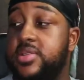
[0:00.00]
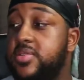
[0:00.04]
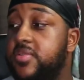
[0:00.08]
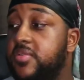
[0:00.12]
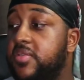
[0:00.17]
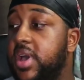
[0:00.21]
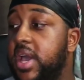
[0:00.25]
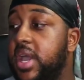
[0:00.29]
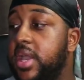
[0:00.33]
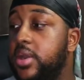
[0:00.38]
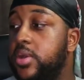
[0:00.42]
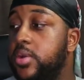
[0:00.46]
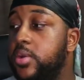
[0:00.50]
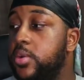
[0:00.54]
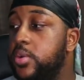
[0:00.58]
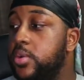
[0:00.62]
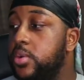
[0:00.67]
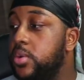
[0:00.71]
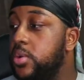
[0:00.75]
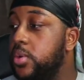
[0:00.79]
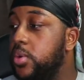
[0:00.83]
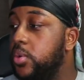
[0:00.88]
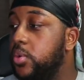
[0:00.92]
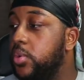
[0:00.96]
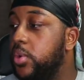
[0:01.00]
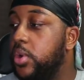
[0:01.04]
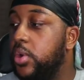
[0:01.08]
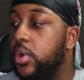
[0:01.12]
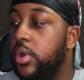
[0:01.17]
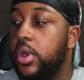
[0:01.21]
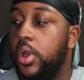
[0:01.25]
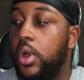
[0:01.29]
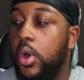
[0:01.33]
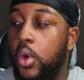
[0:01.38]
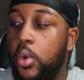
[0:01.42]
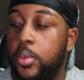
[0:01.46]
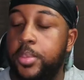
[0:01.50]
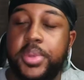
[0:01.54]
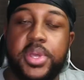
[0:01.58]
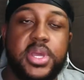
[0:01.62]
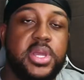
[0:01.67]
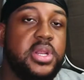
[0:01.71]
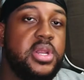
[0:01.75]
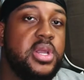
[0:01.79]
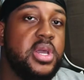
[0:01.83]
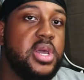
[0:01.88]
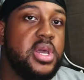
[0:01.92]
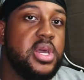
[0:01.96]
vinyl we're gonna
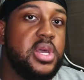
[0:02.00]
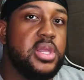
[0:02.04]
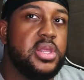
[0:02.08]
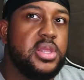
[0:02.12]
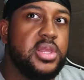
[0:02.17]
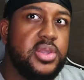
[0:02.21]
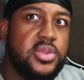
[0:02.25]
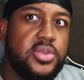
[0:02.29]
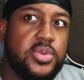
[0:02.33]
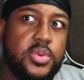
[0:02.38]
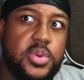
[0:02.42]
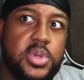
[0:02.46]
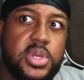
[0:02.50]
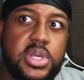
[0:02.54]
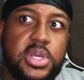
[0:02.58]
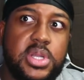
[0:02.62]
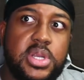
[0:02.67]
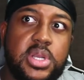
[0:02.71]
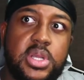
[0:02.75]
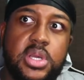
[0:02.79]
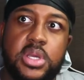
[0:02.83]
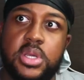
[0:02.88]
open. This one,